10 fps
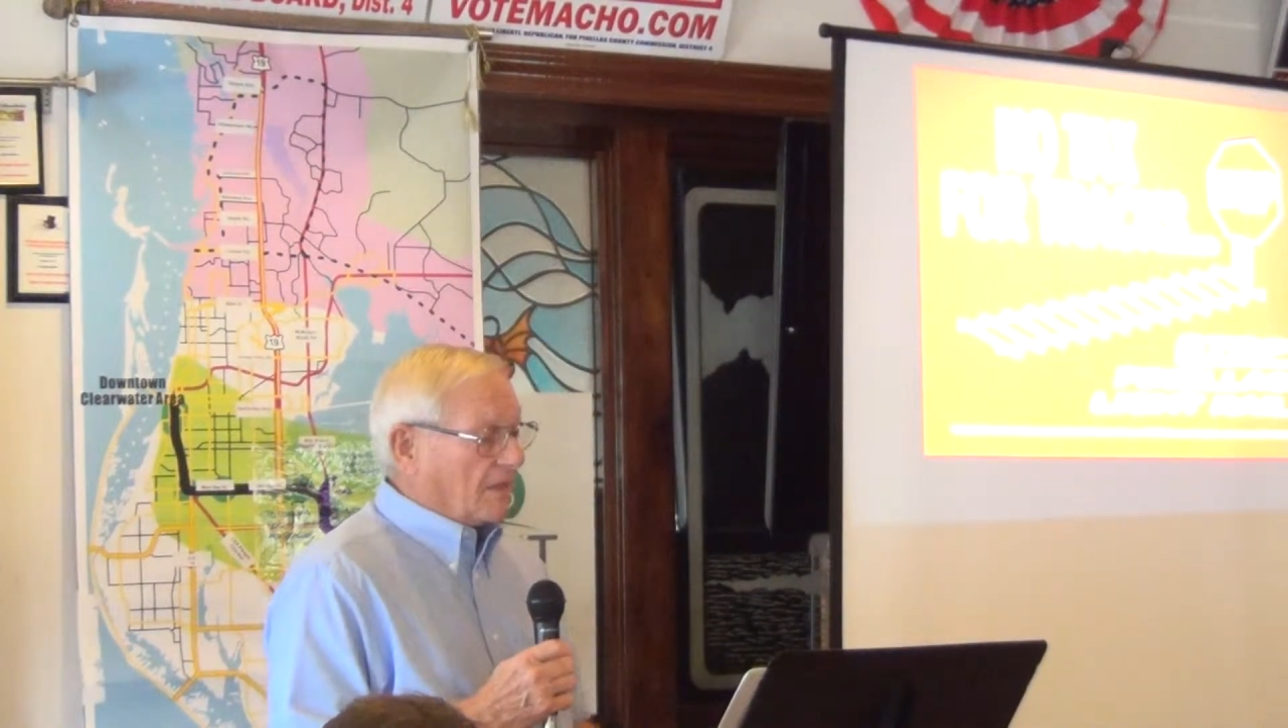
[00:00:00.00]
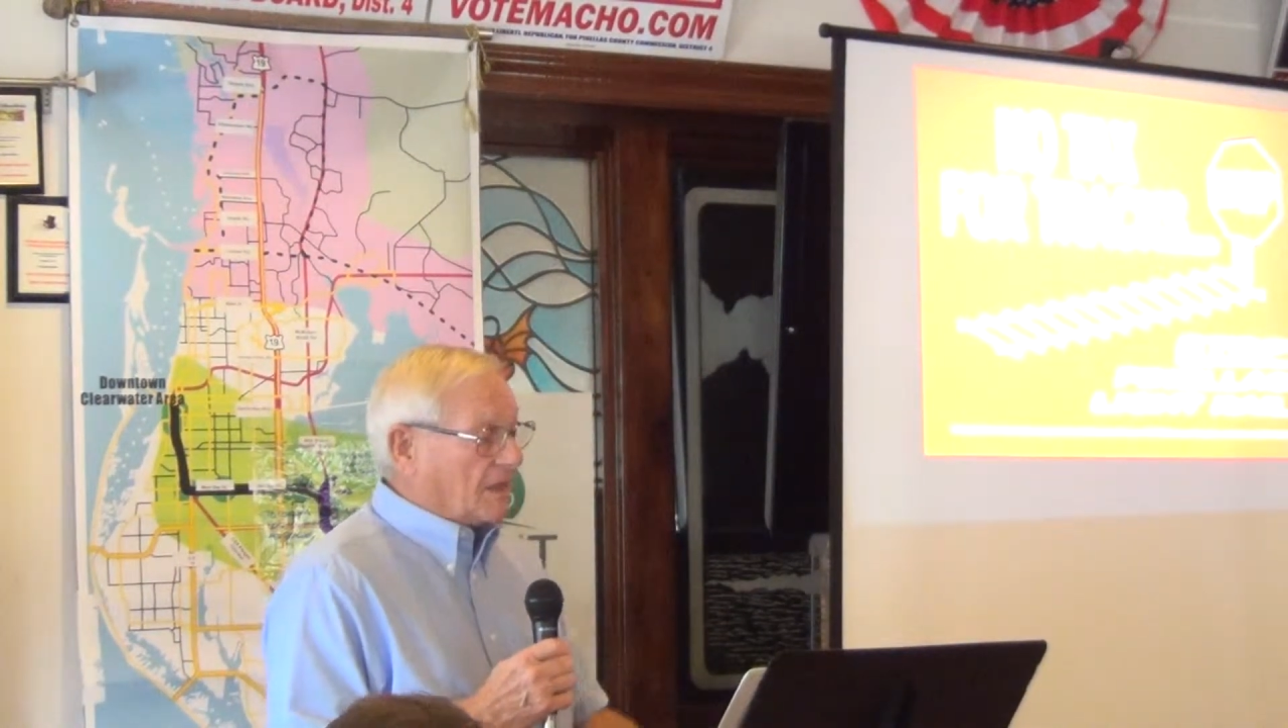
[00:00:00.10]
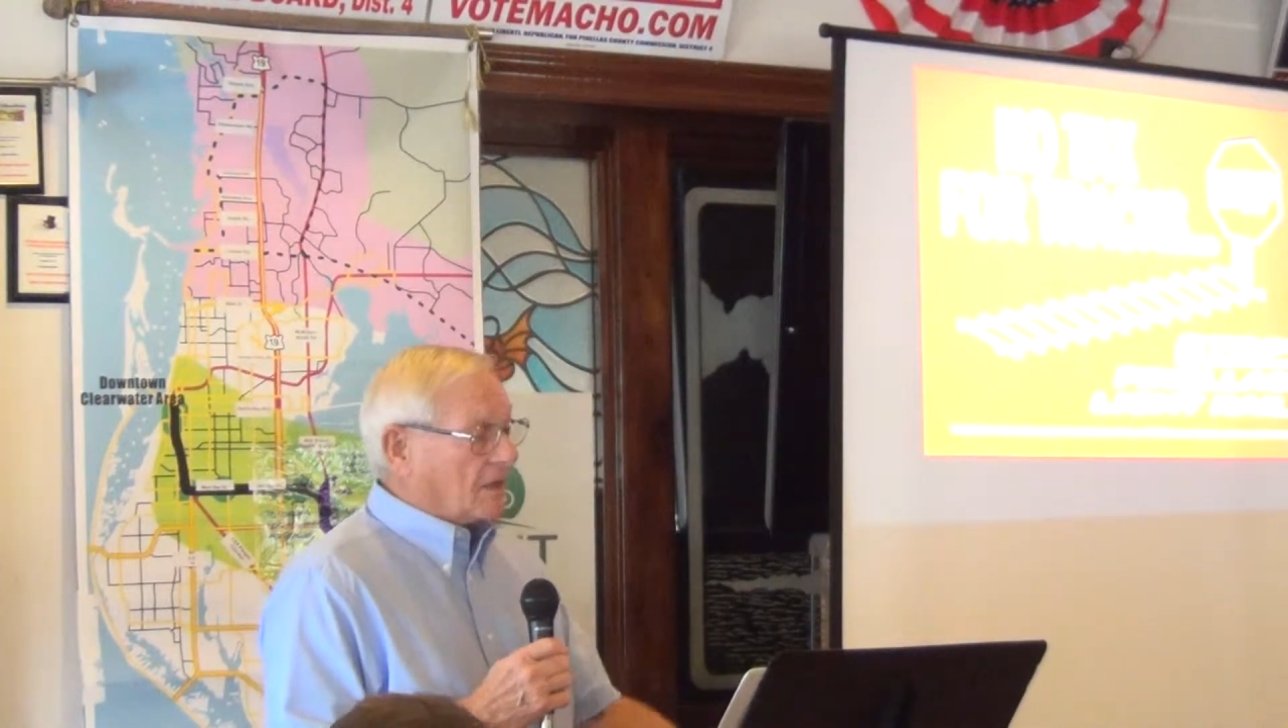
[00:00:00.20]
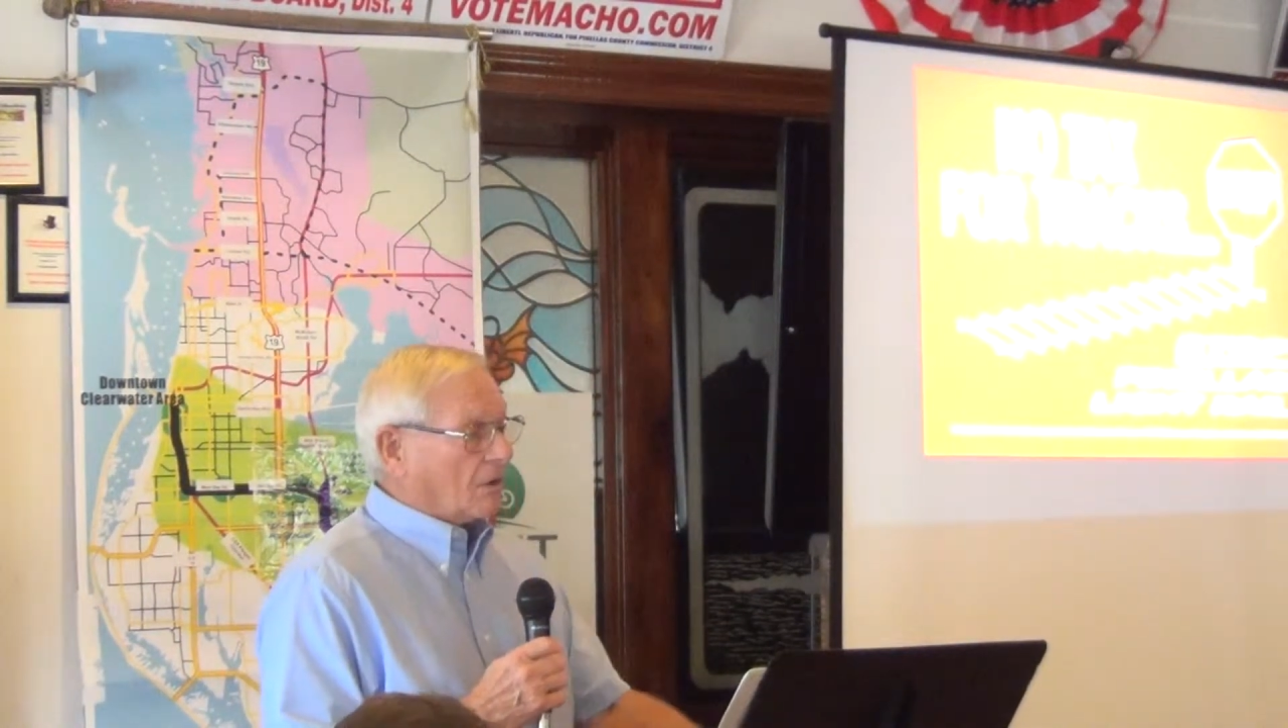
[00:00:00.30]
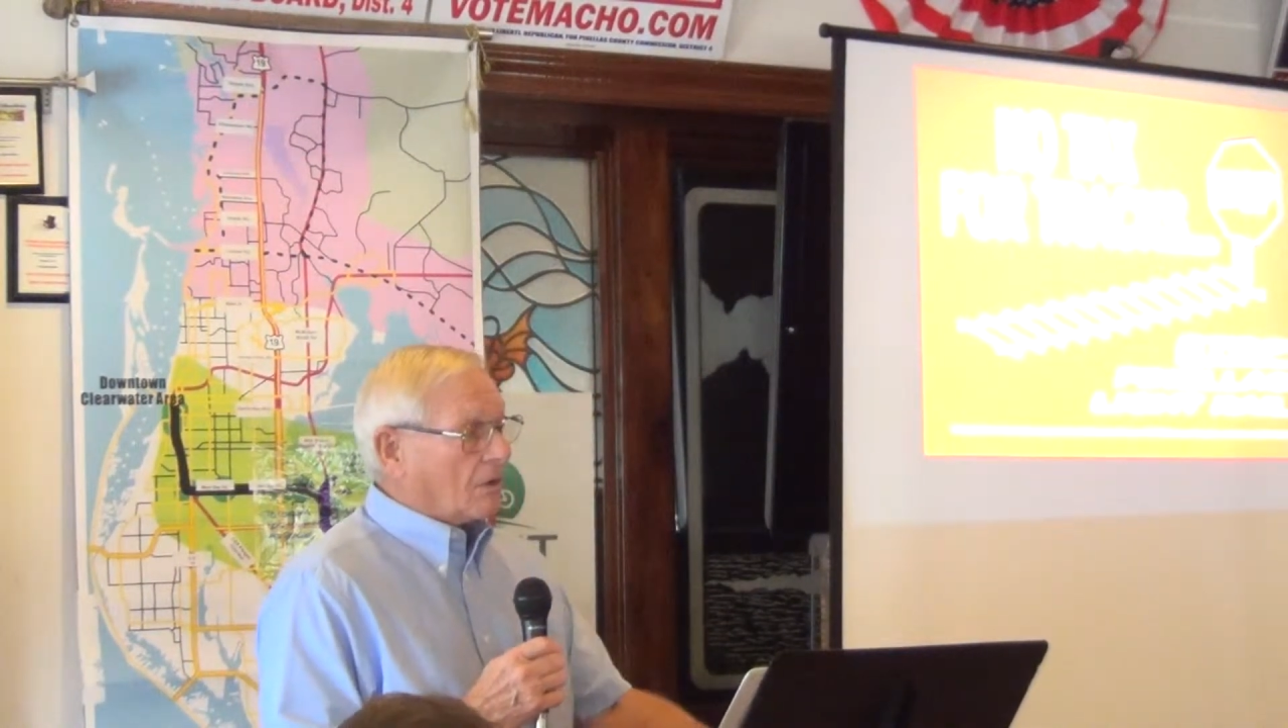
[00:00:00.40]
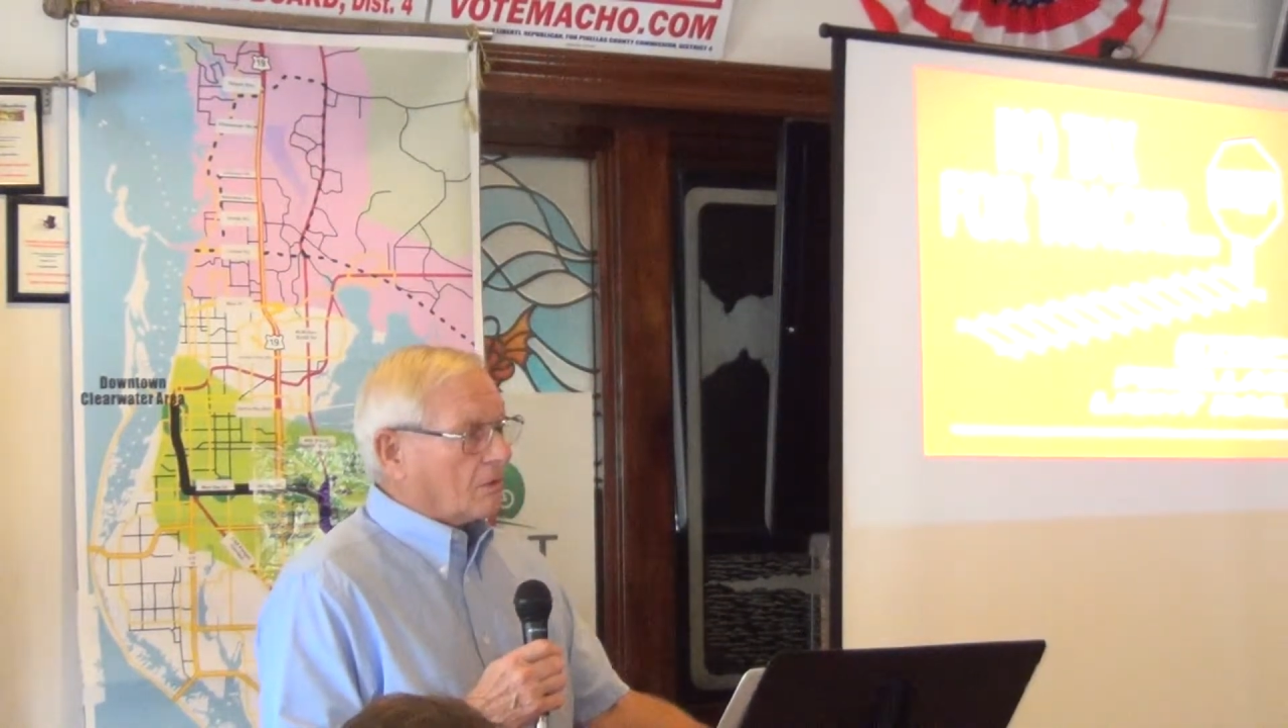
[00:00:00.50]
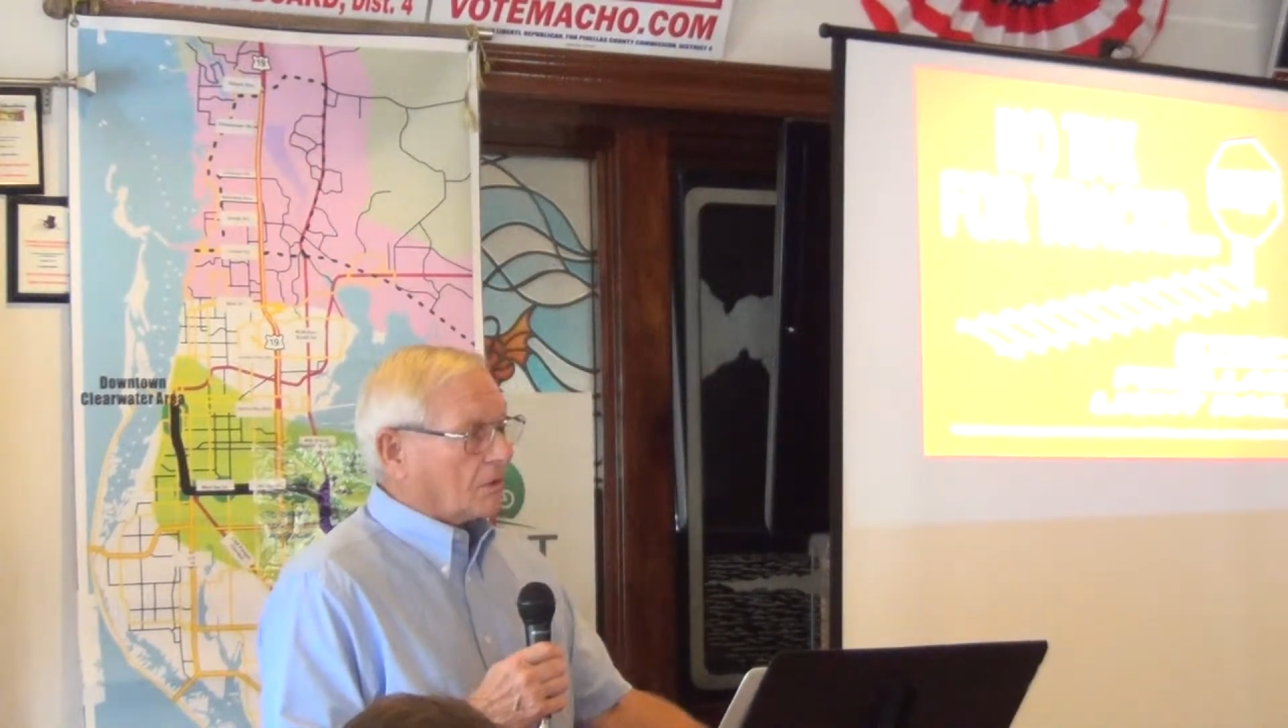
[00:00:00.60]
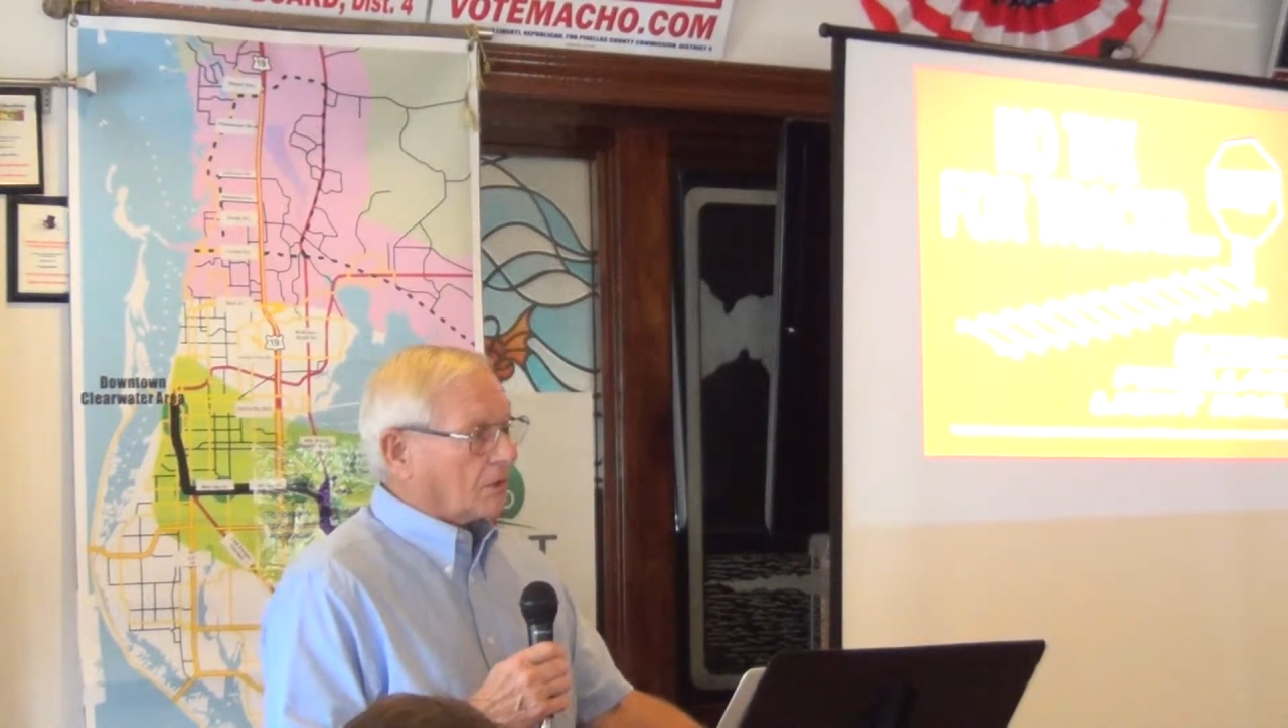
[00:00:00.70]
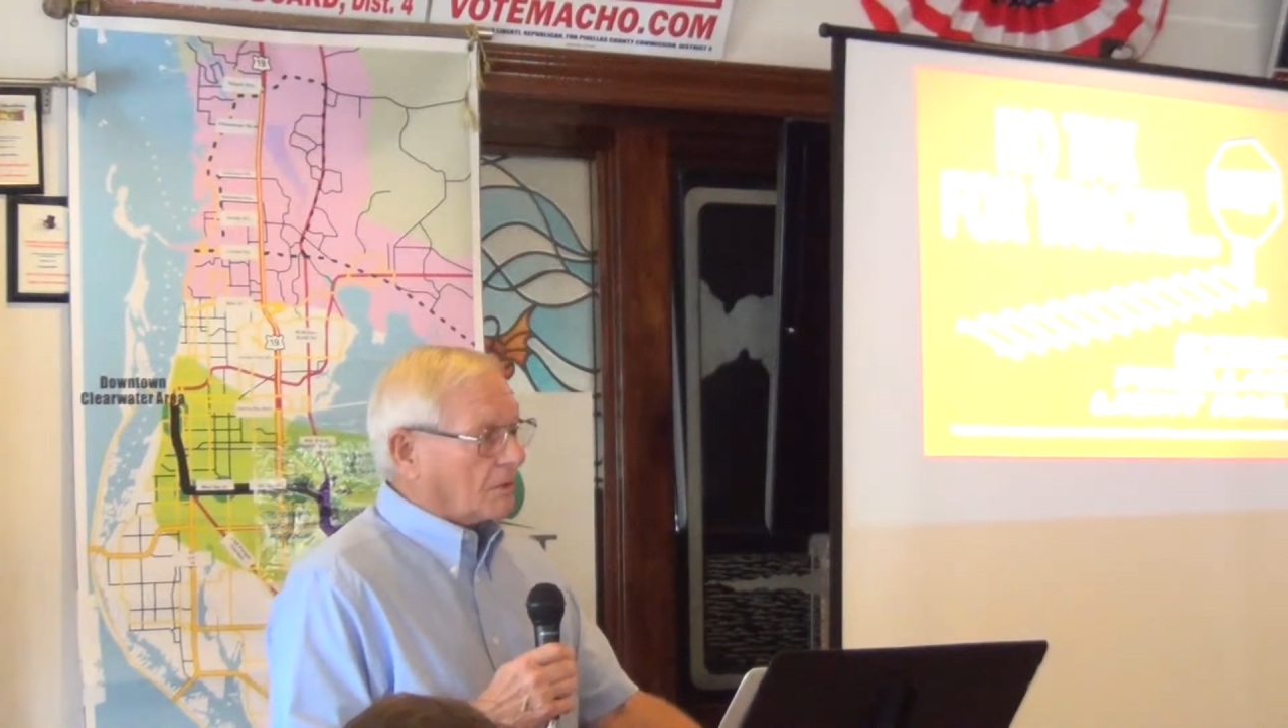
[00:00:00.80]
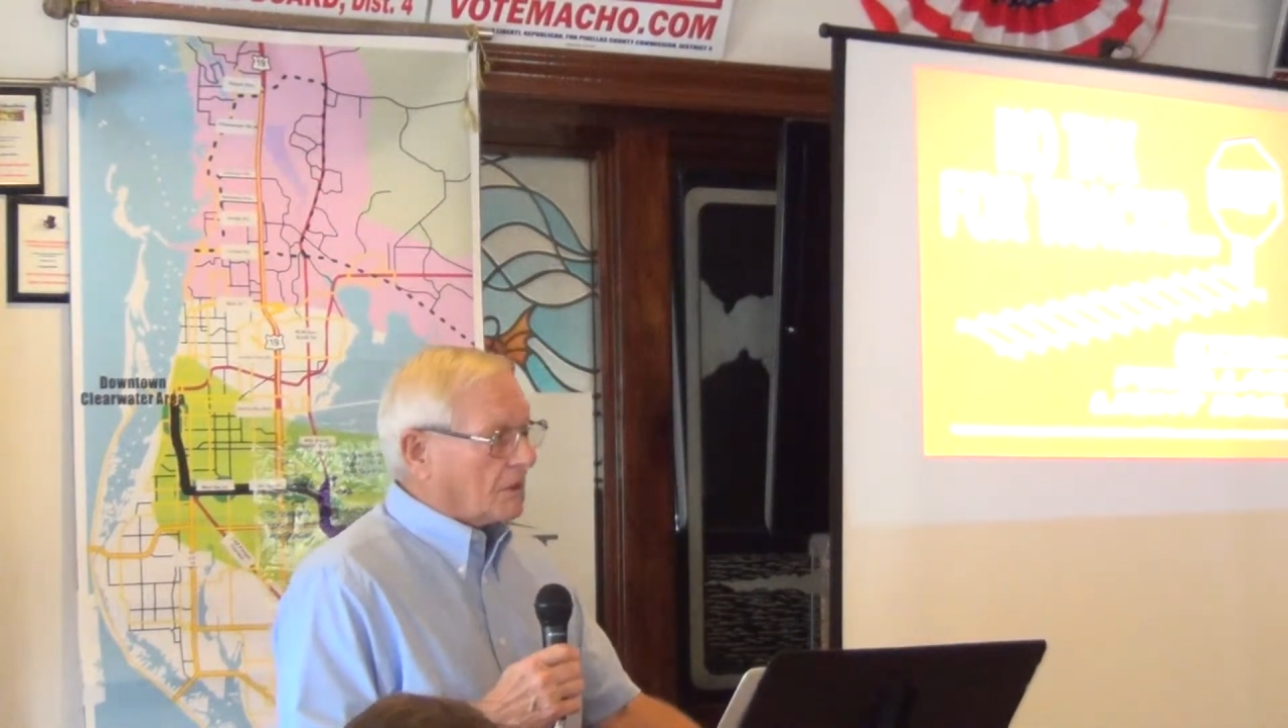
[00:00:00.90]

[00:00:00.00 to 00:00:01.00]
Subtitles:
the interlocal